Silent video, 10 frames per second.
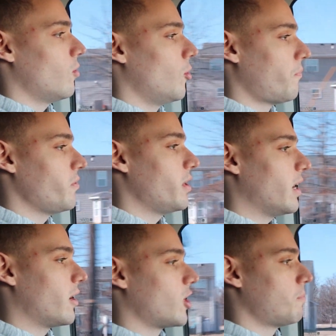Hopefully they
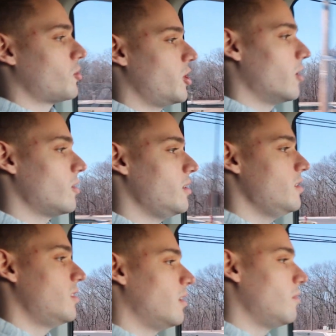got a couple
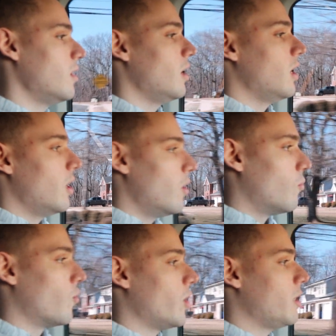Cherokees and
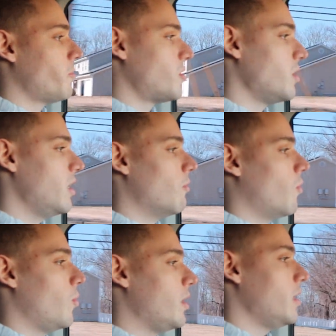we're able to get
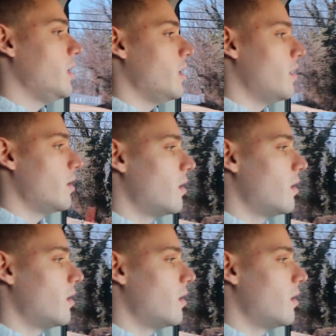what we need